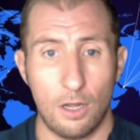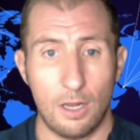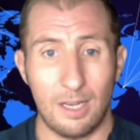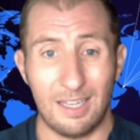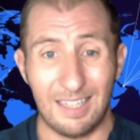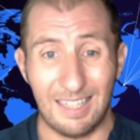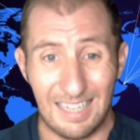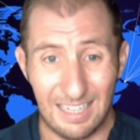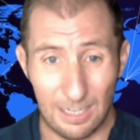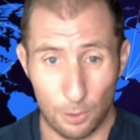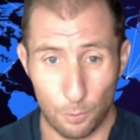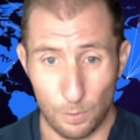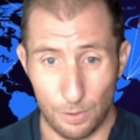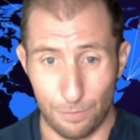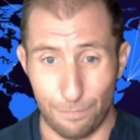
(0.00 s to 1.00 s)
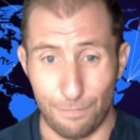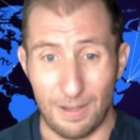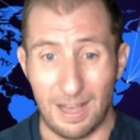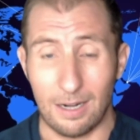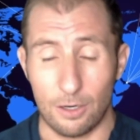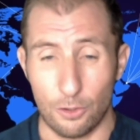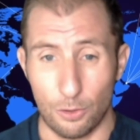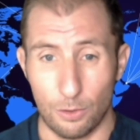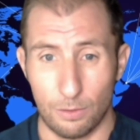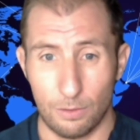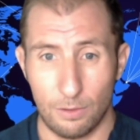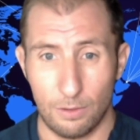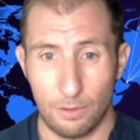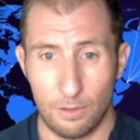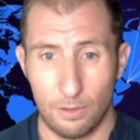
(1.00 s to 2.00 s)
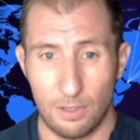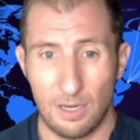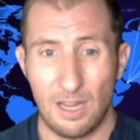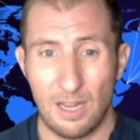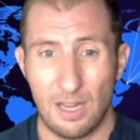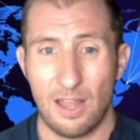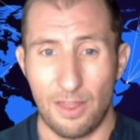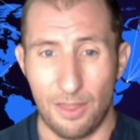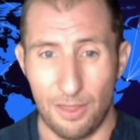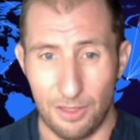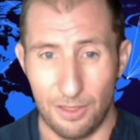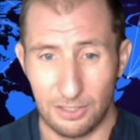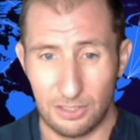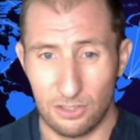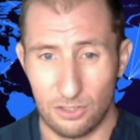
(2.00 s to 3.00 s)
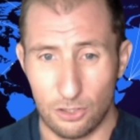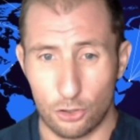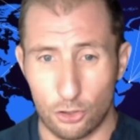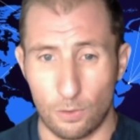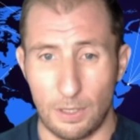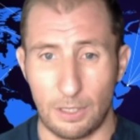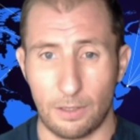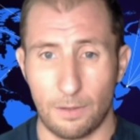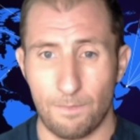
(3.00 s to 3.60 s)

leading with value. This is the trick.